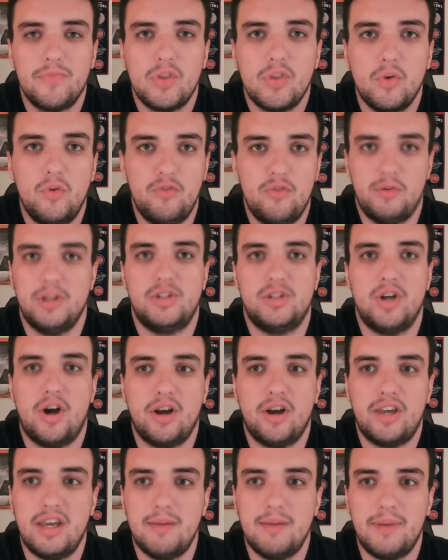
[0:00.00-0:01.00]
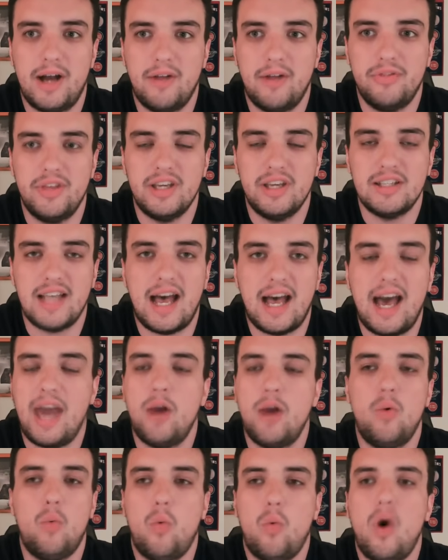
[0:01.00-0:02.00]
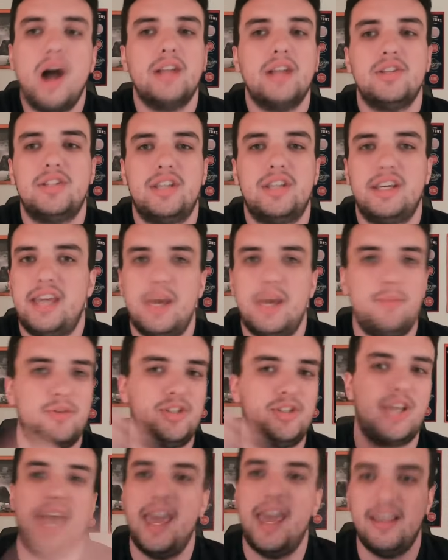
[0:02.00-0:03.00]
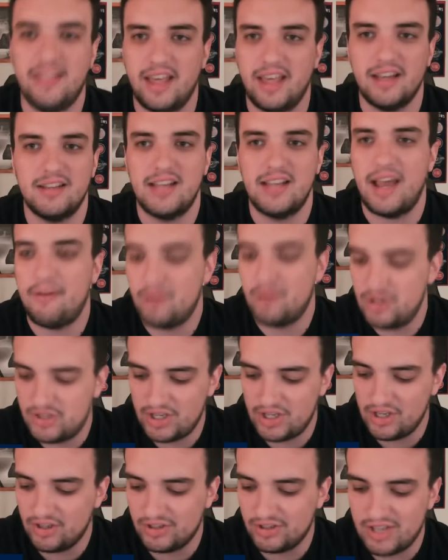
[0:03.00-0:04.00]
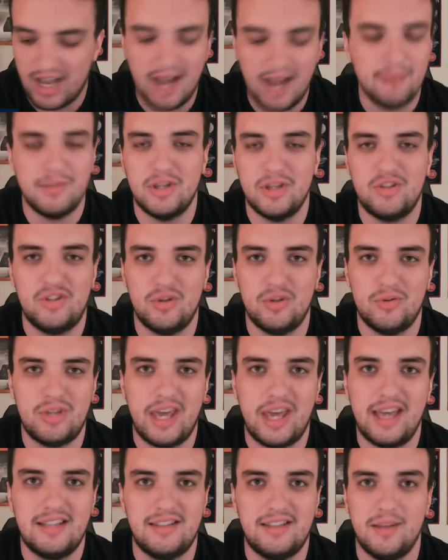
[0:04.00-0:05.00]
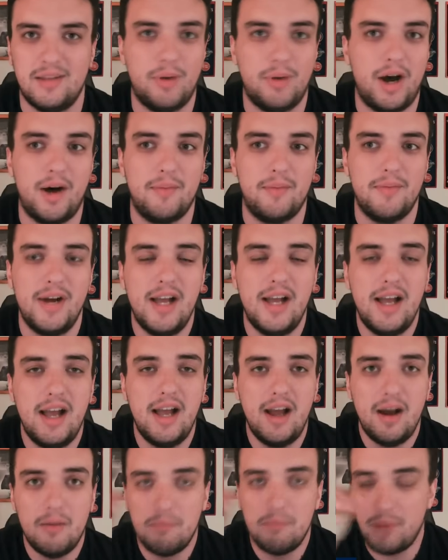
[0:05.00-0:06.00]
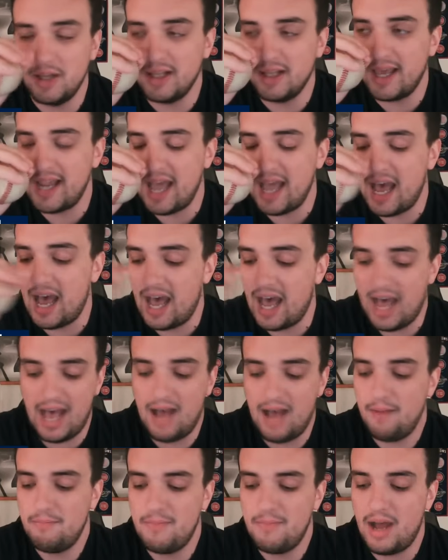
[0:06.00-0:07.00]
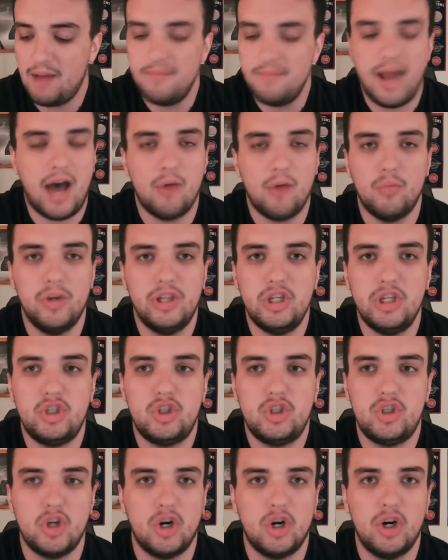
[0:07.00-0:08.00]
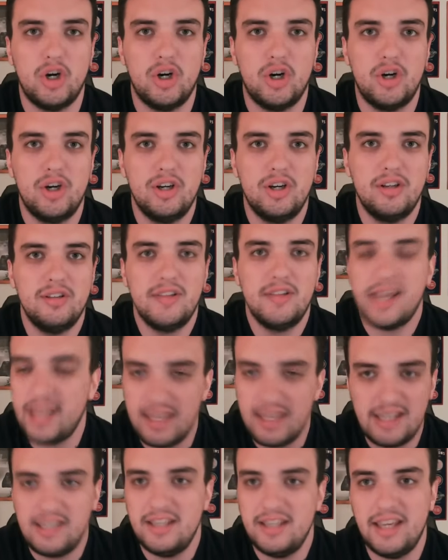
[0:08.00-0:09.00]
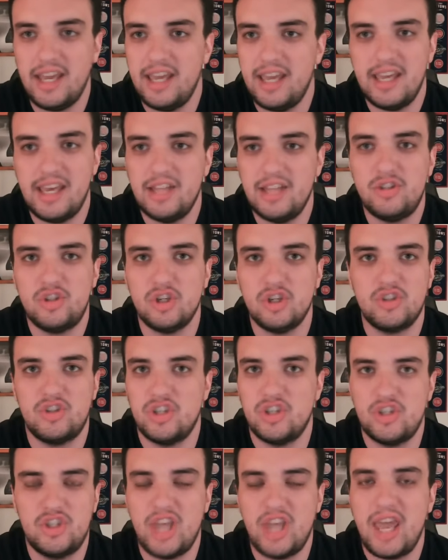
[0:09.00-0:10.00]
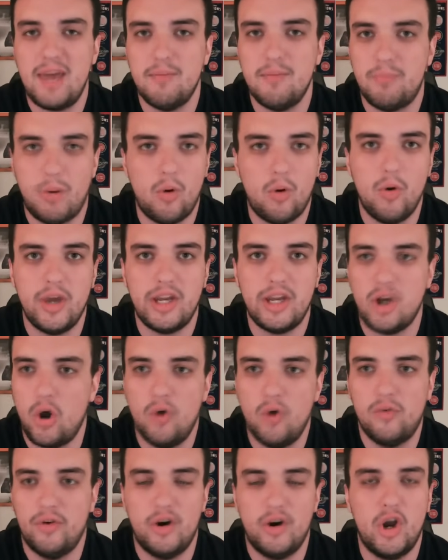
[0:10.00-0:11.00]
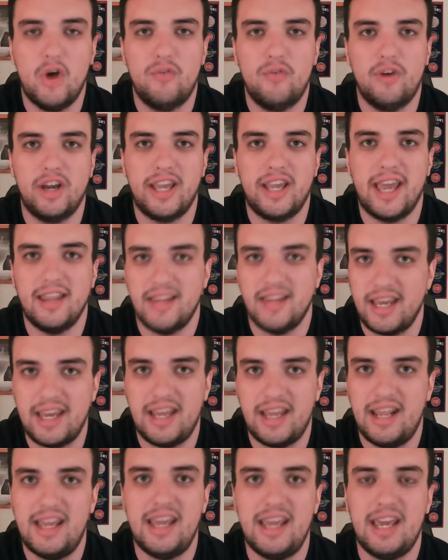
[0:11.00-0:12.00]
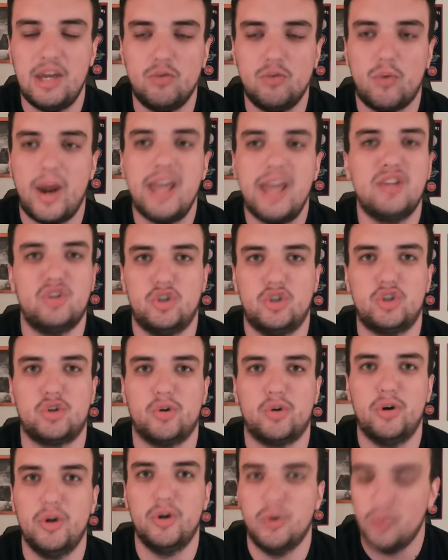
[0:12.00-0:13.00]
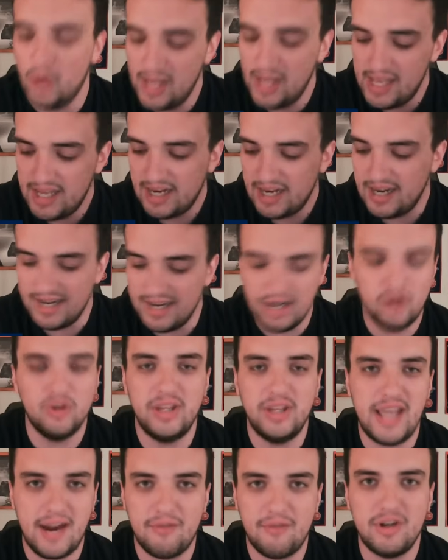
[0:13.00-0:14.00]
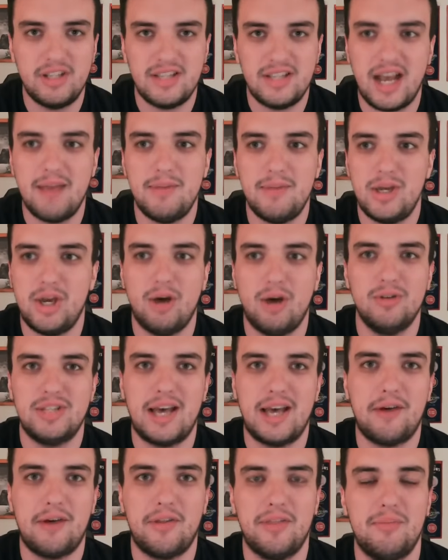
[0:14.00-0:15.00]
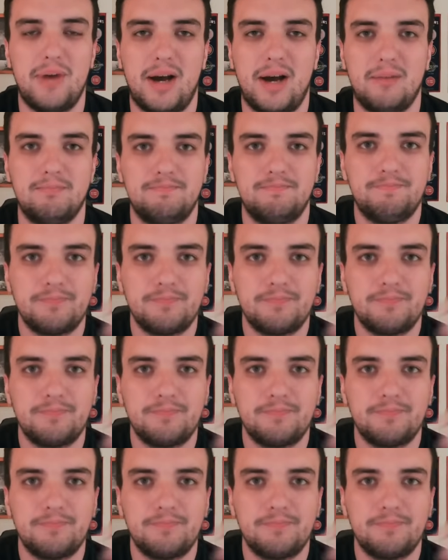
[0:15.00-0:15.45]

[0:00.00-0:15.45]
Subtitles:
we've been talking about this. I don't want to keep saying this every single time this dude takes the bump. But like, I'm not really sure. Like, it's just the same point over and over again. Like, it rains true nearly every time he goes out on the bump.